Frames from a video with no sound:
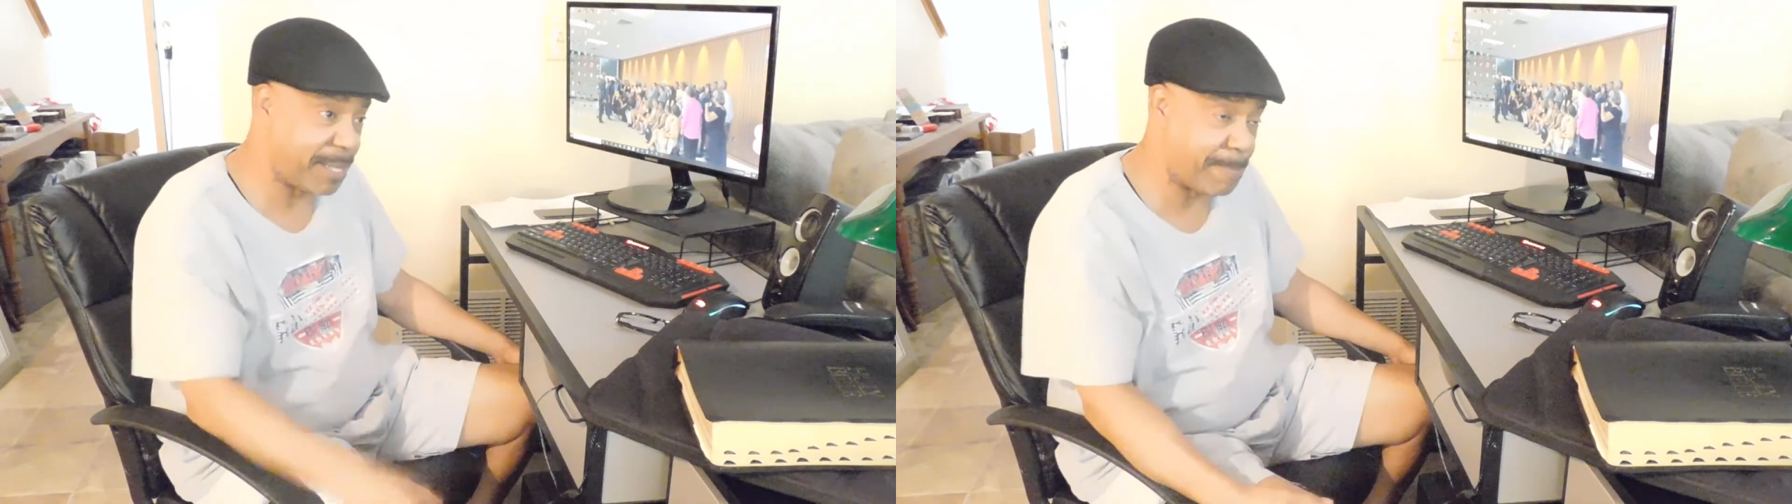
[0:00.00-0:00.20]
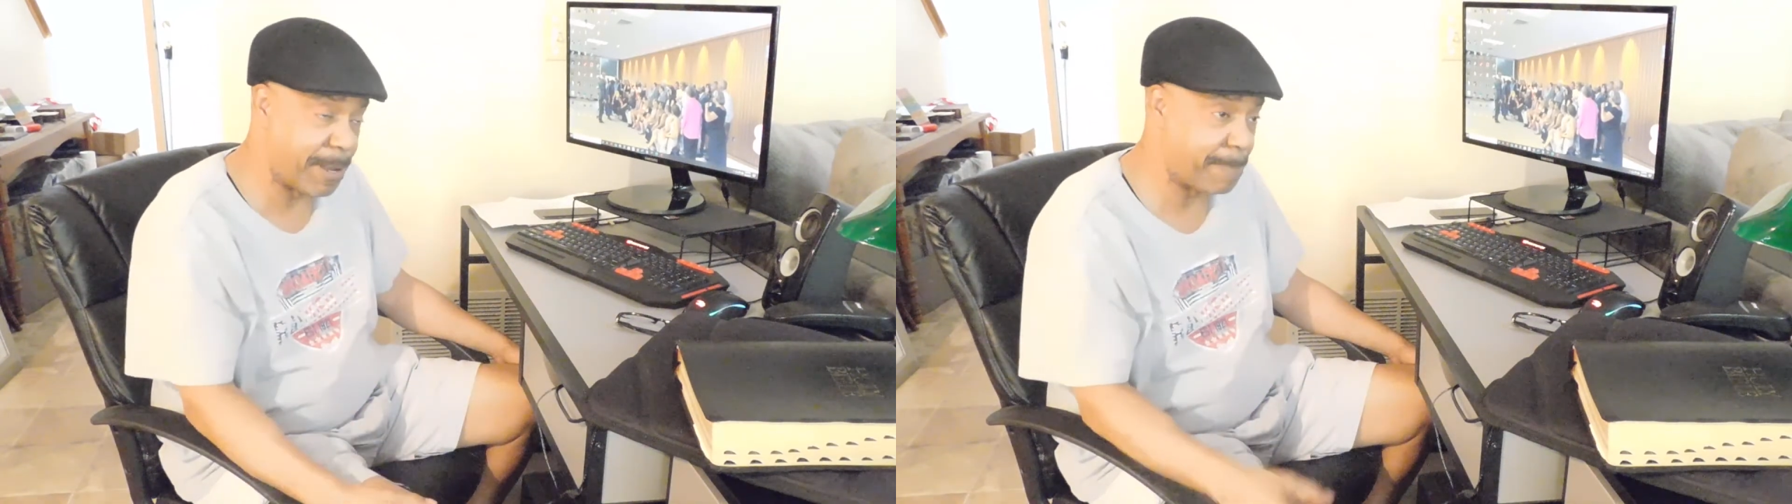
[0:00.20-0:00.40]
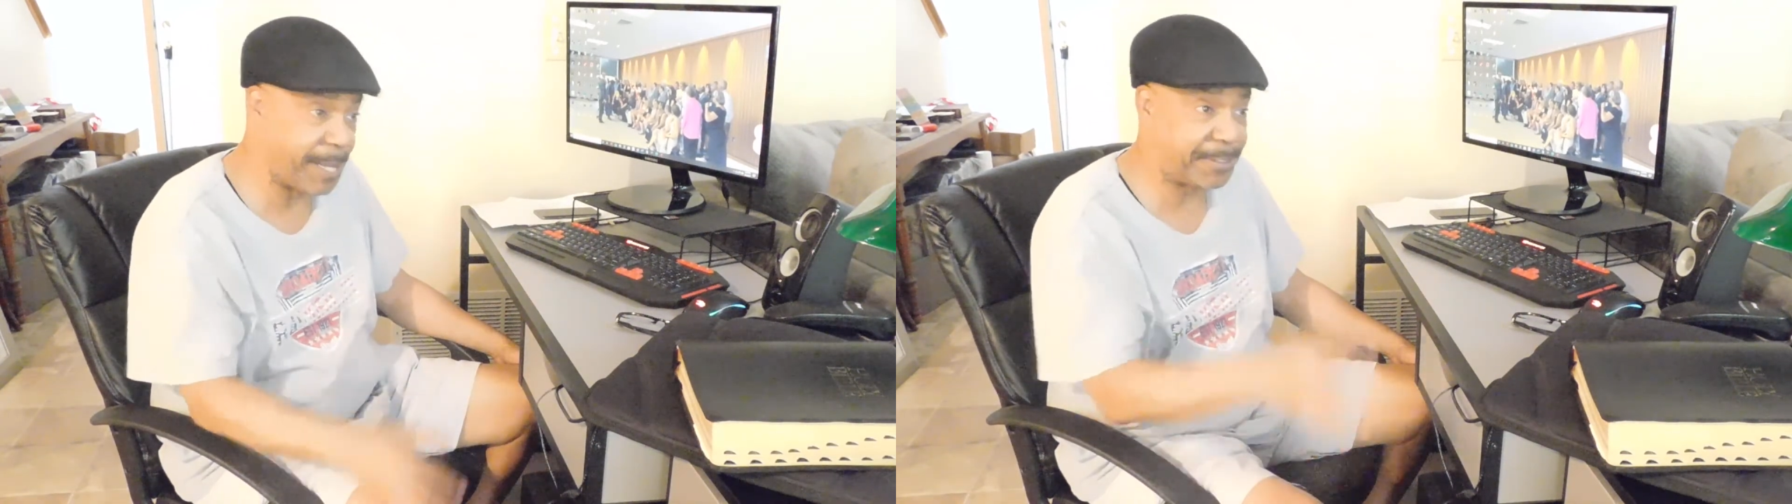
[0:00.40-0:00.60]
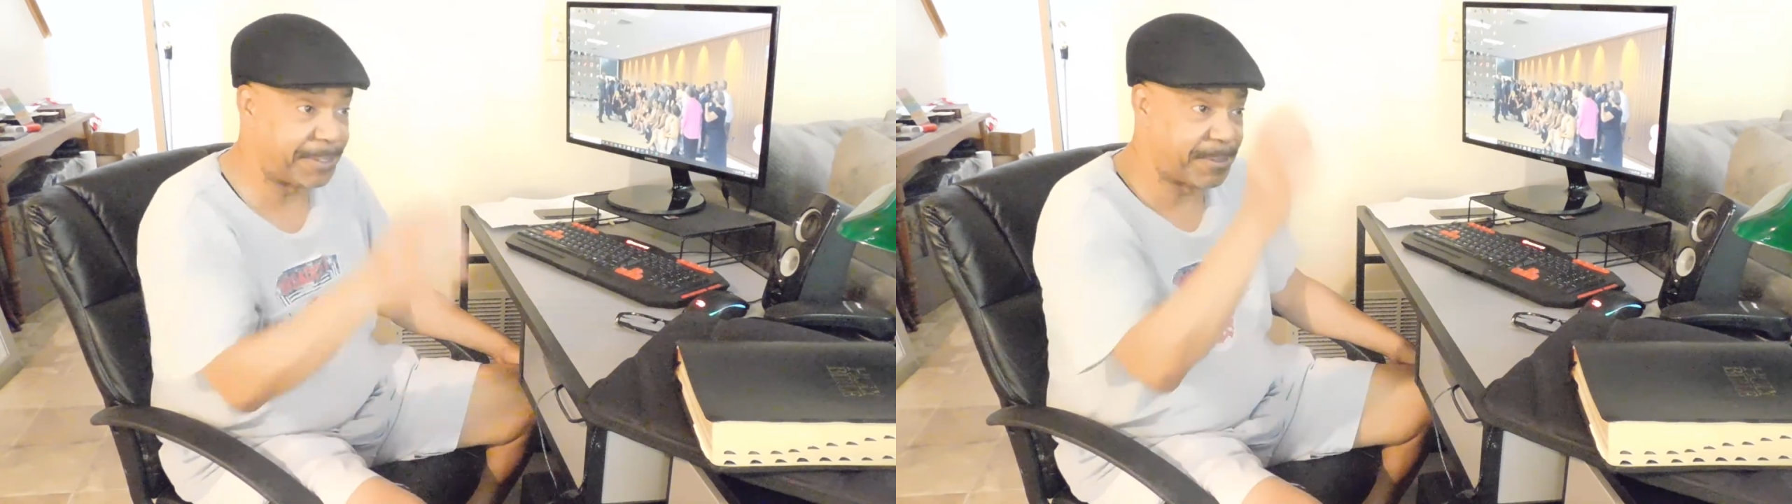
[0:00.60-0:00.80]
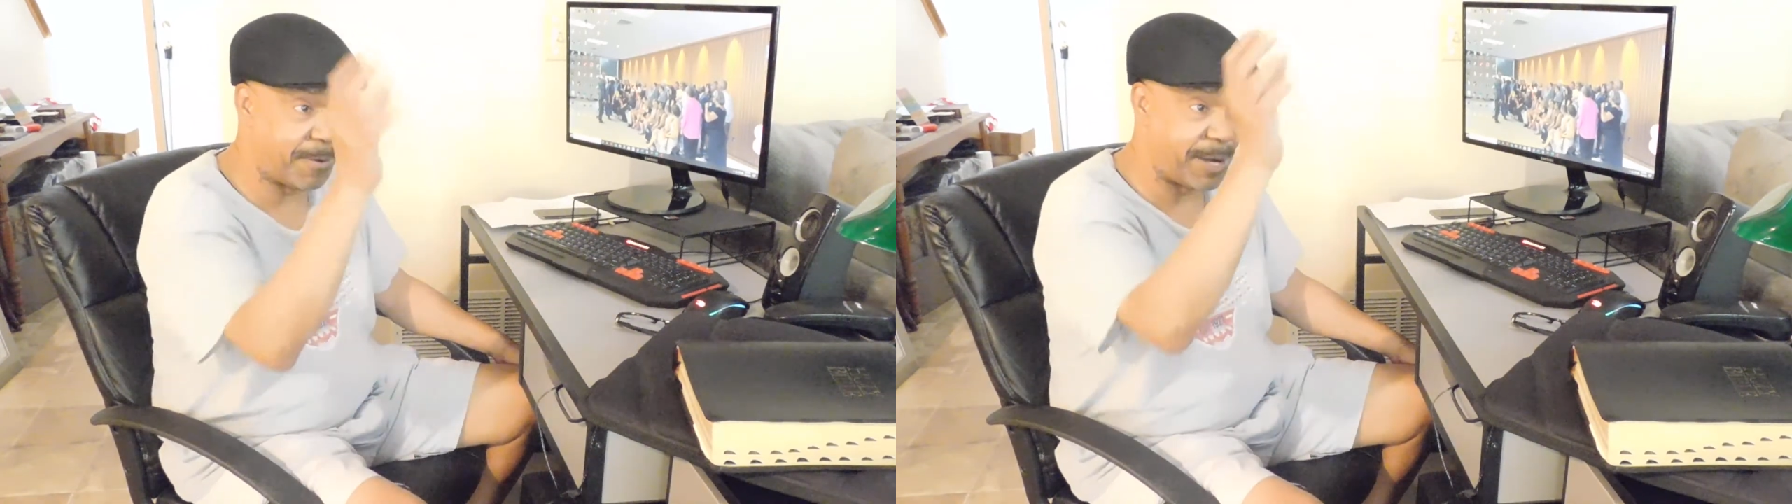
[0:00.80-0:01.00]
put
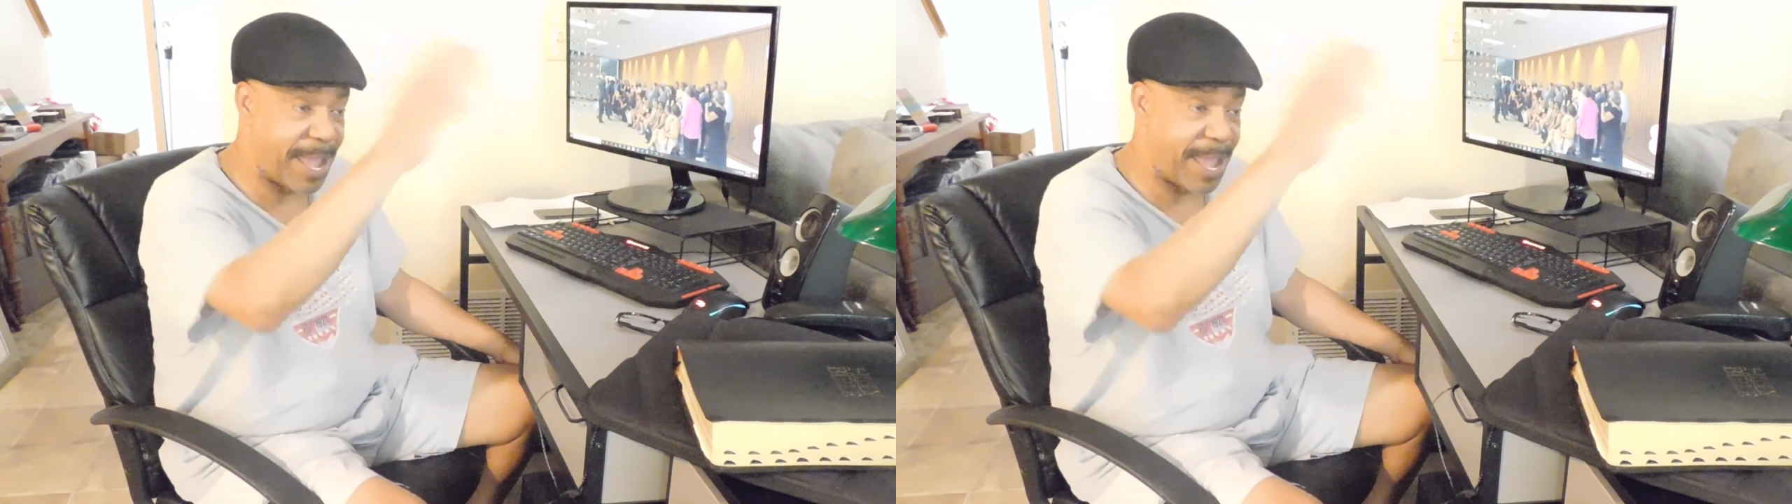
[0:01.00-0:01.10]
pictures on